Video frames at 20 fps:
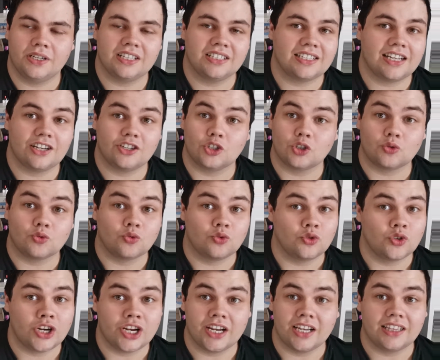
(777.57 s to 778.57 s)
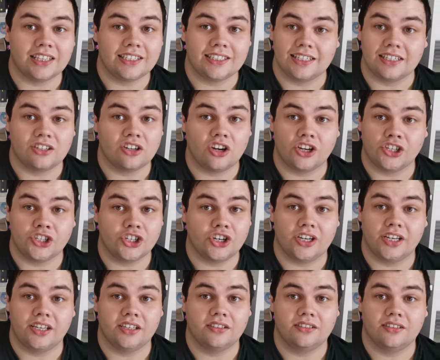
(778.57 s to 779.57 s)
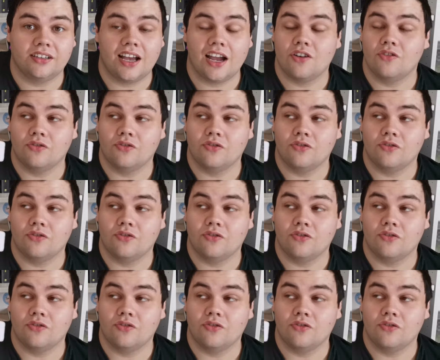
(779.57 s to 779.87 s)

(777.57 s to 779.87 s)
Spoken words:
because I just really did not enjoy it.